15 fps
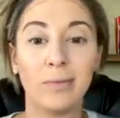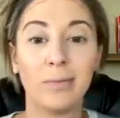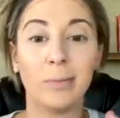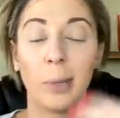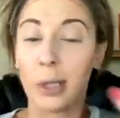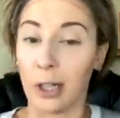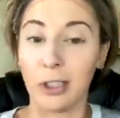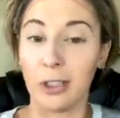
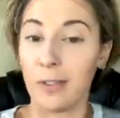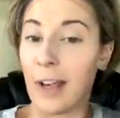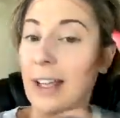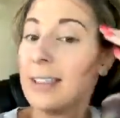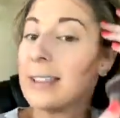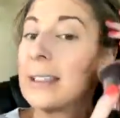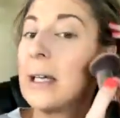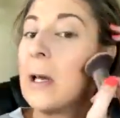put on your
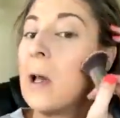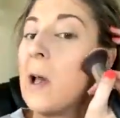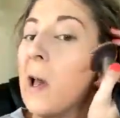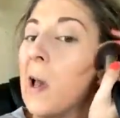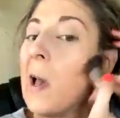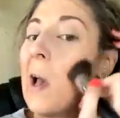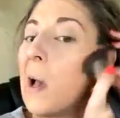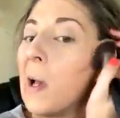face.
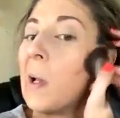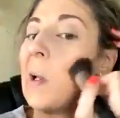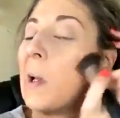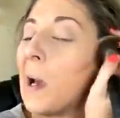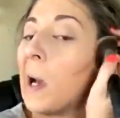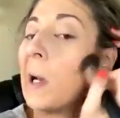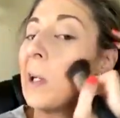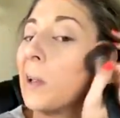And
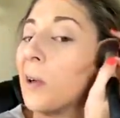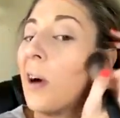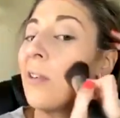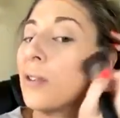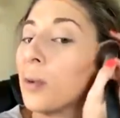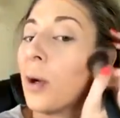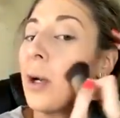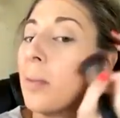uh, you don't have to
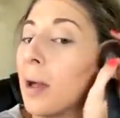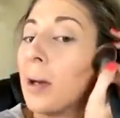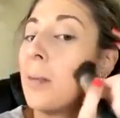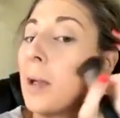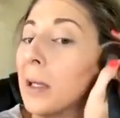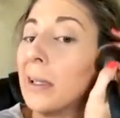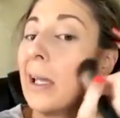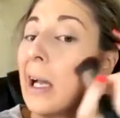worry about it
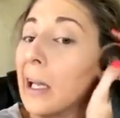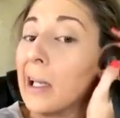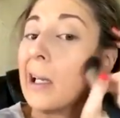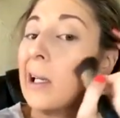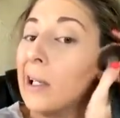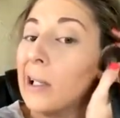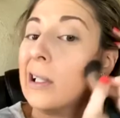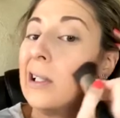being like
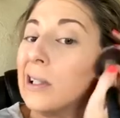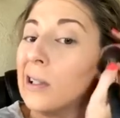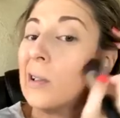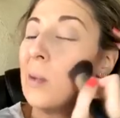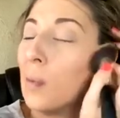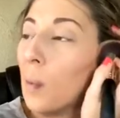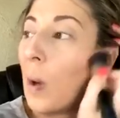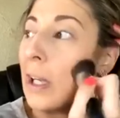
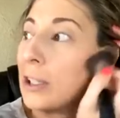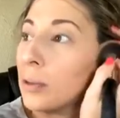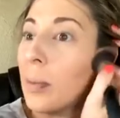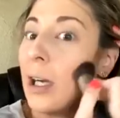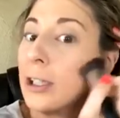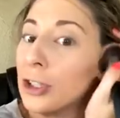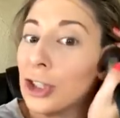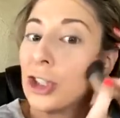way too
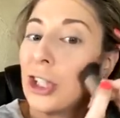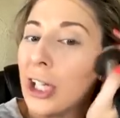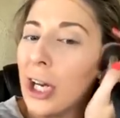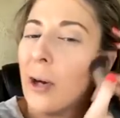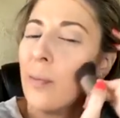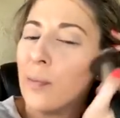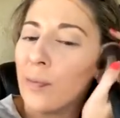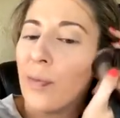much, you know?
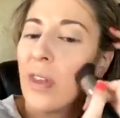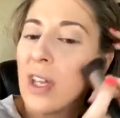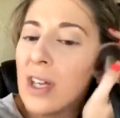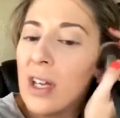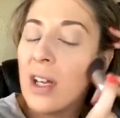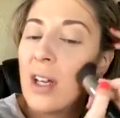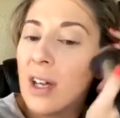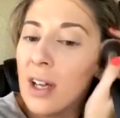
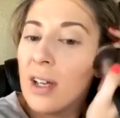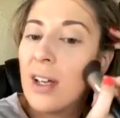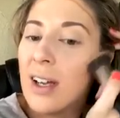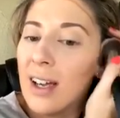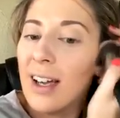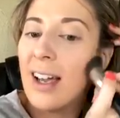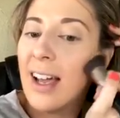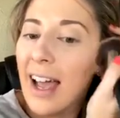
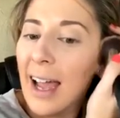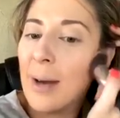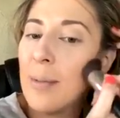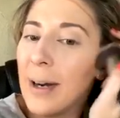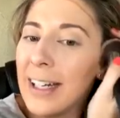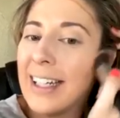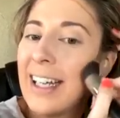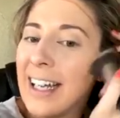Hey,
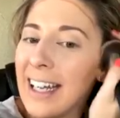Brittany!